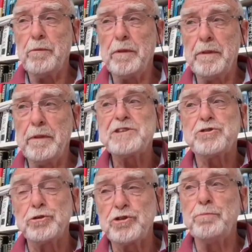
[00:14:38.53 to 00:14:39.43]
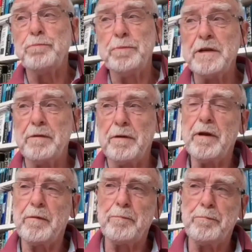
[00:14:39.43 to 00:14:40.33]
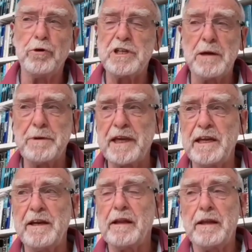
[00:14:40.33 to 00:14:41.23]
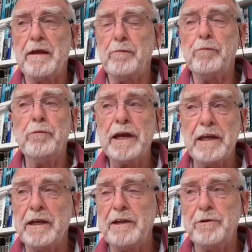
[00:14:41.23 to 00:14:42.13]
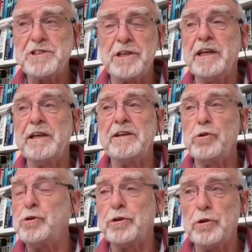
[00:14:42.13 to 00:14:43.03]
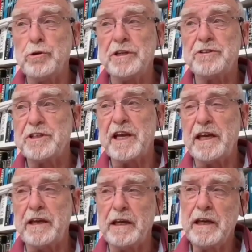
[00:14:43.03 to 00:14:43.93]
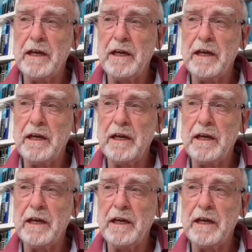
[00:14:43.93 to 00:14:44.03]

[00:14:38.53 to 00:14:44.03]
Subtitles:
That's also been brought up again regularly recently, including today